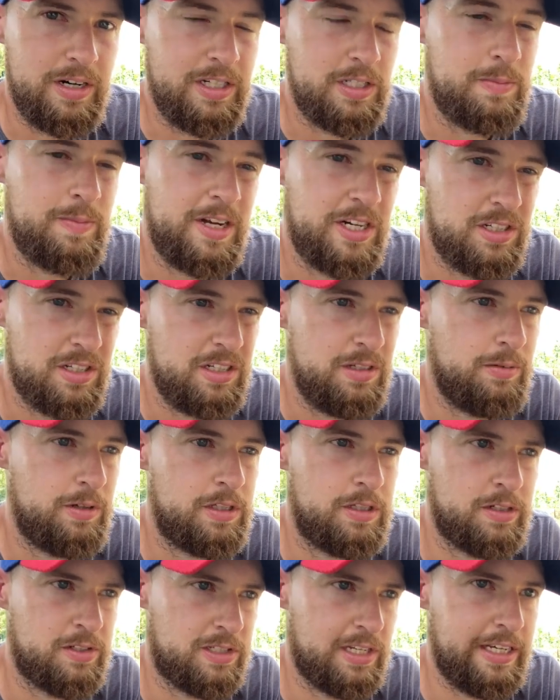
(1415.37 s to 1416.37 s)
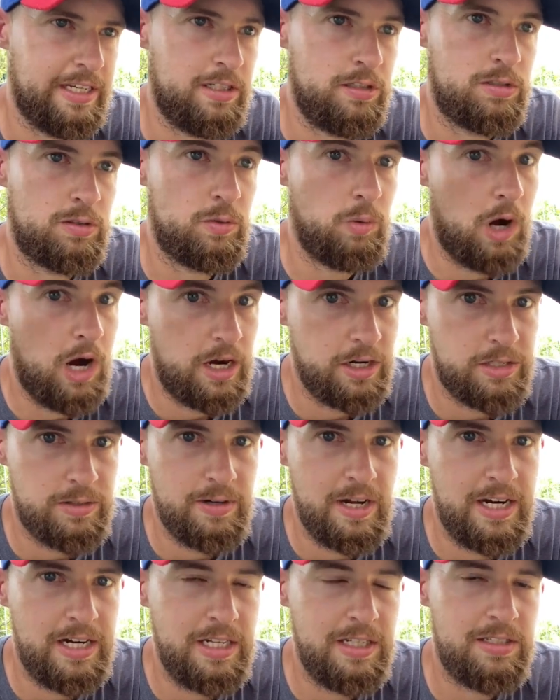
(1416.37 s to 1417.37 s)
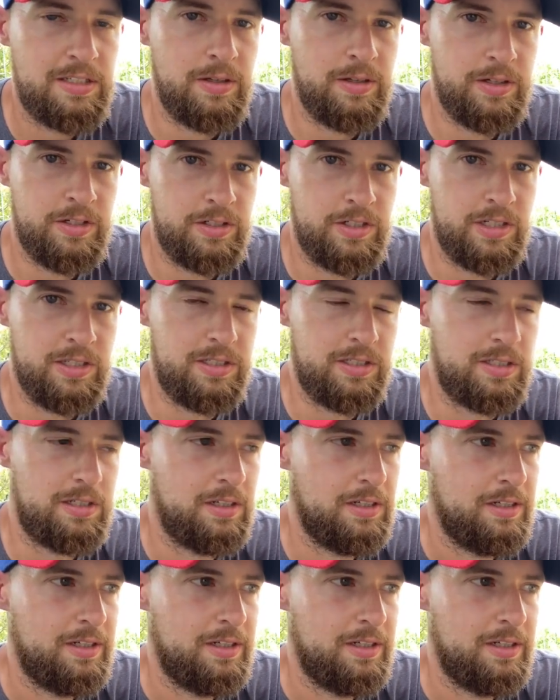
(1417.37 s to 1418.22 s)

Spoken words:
especially when there's like squash ready. So there's just,